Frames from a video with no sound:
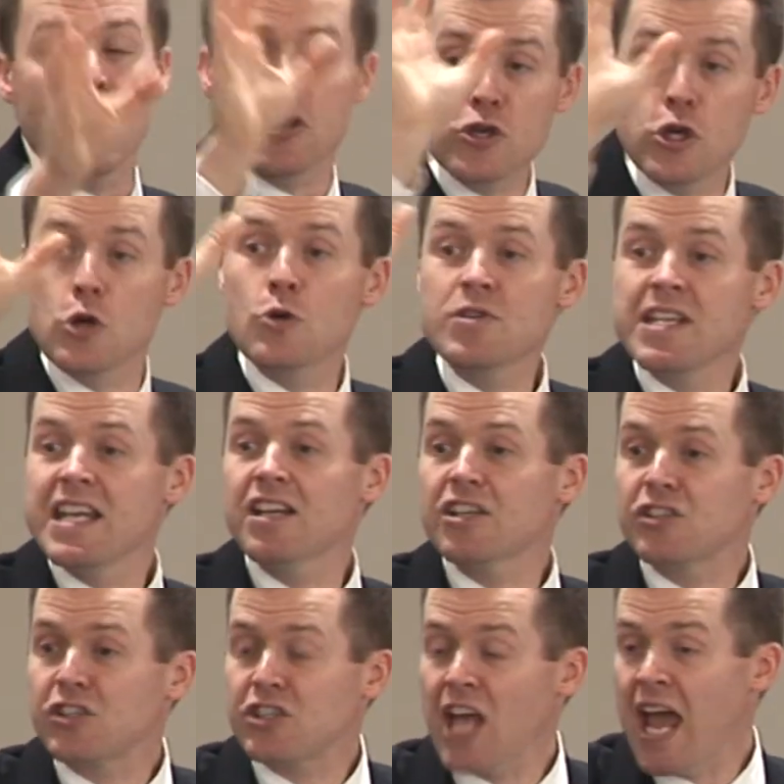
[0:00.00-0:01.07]
You need a
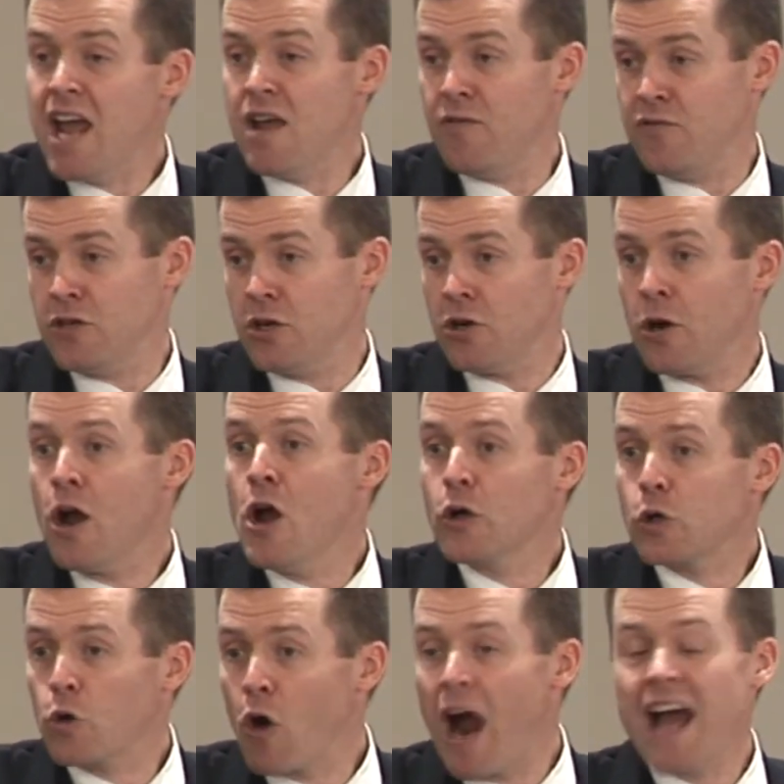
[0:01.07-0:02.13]
Savior.
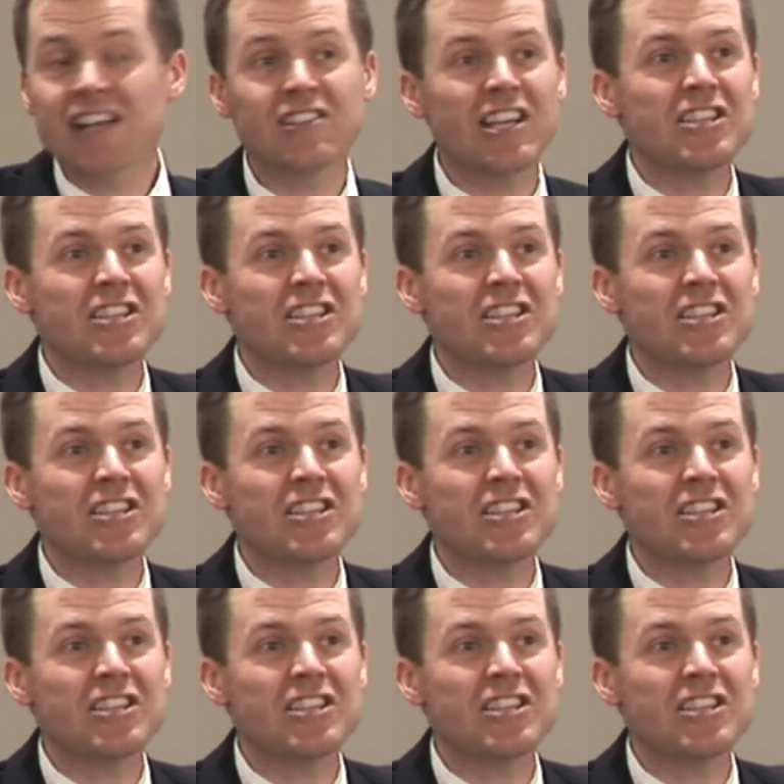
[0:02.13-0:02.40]
Christ